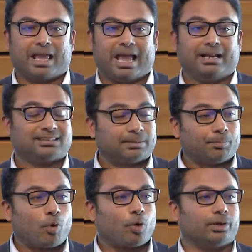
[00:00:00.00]
And it's
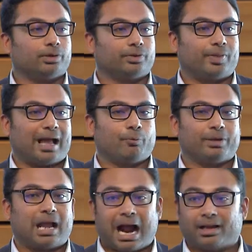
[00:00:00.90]
important that
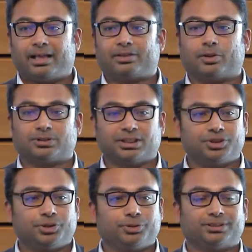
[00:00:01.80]
we highlight those
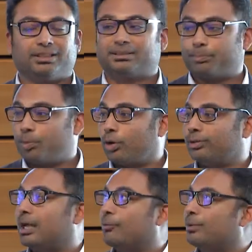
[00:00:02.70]
issues, and it's
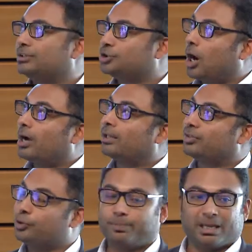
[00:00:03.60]
important that we draw
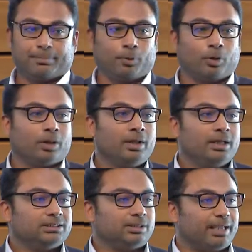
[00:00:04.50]
in new people
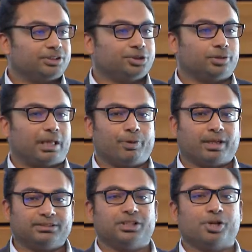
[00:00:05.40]
to make sure that we
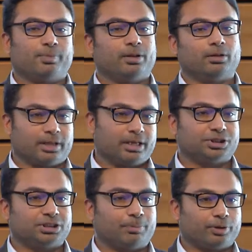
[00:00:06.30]
continue to build
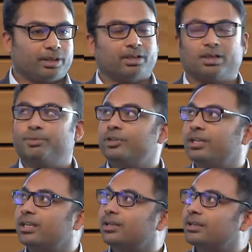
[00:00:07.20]
leadership within the
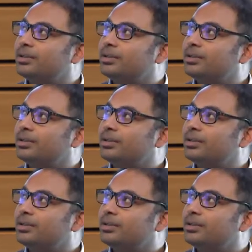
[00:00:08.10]
community.